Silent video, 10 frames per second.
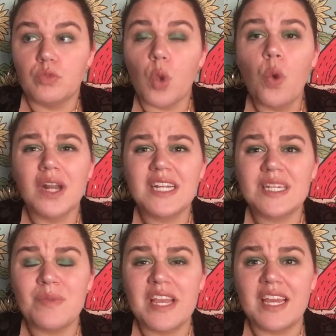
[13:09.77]
wanting to
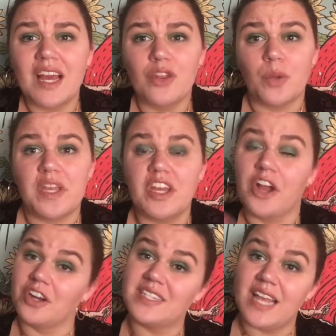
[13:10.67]
make it a little bit
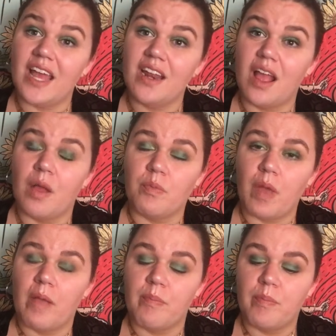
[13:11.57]
younger set
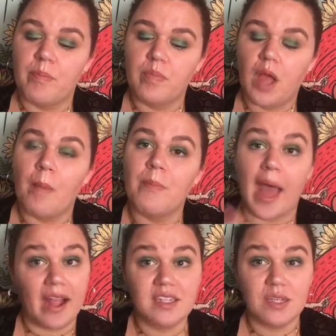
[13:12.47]
and come
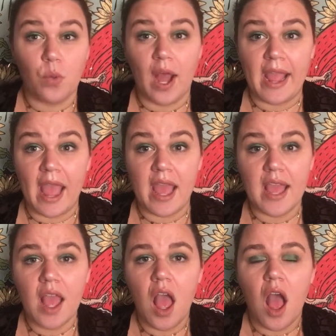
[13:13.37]
back to YA